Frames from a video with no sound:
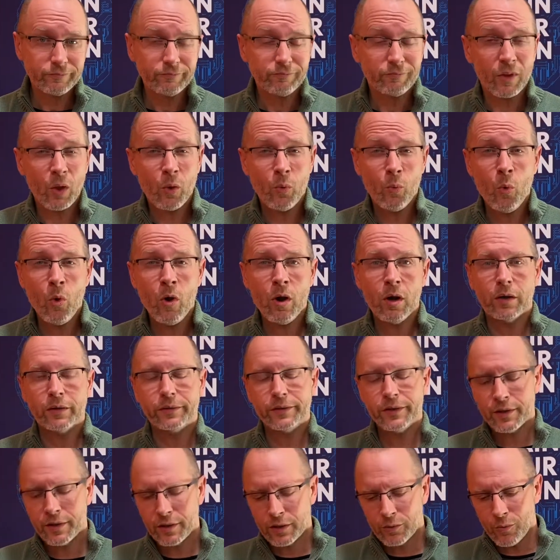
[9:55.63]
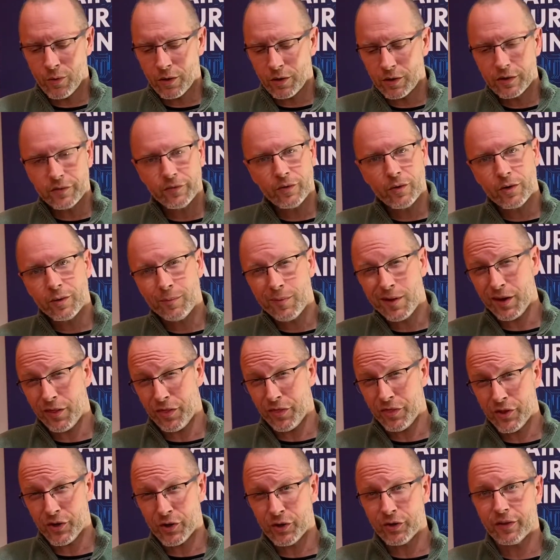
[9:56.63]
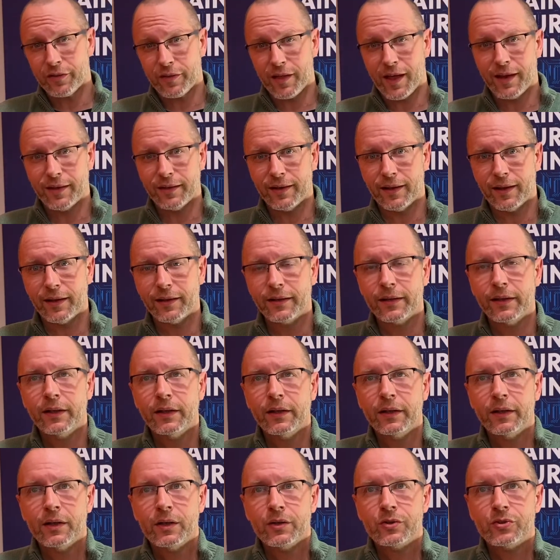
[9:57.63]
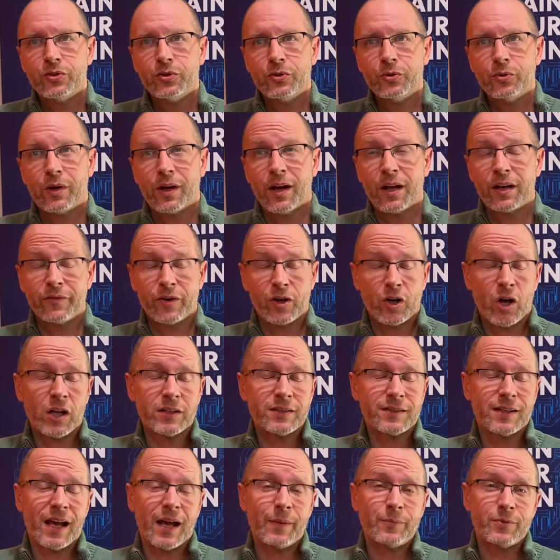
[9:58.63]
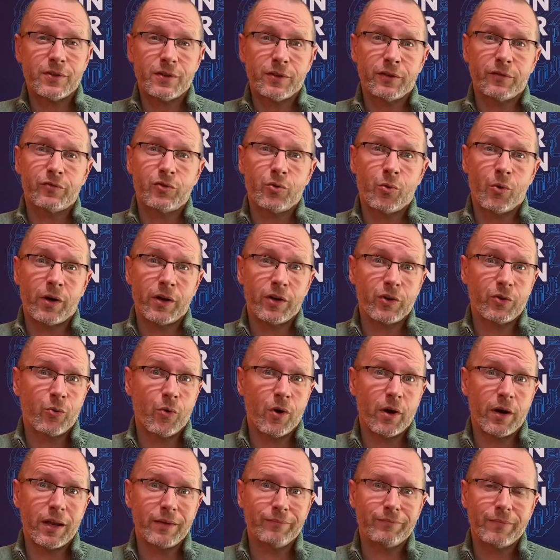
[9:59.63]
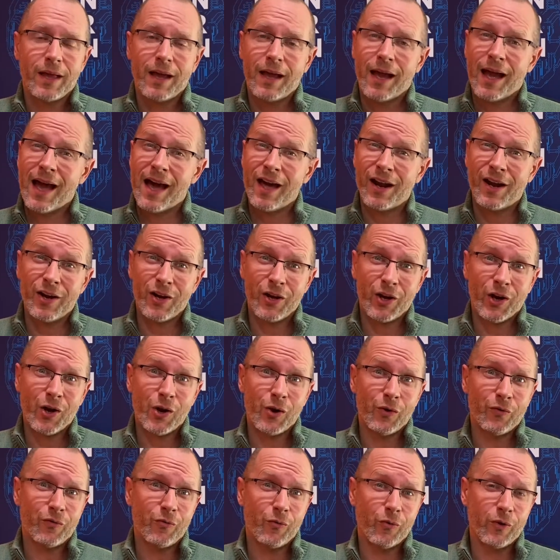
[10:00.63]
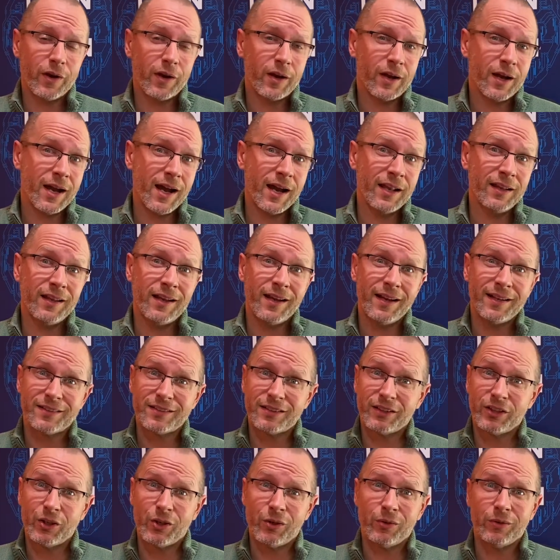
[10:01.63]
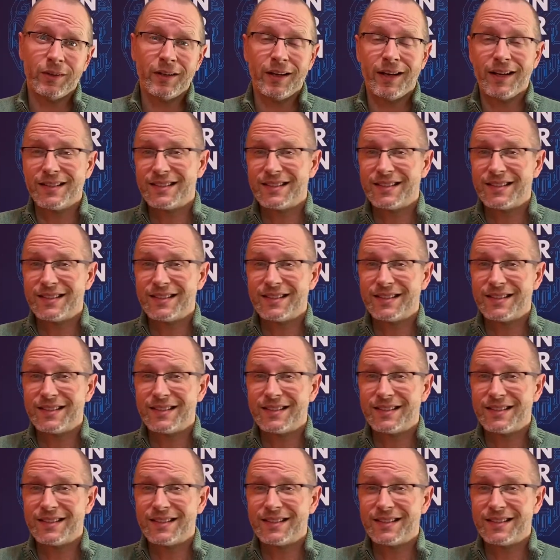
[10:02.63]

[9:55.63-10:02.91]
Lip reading: 1, you're going to want to devote about a third of that day to kind of an autopsy of 2020. How did it go for you? Highlights, lowlights,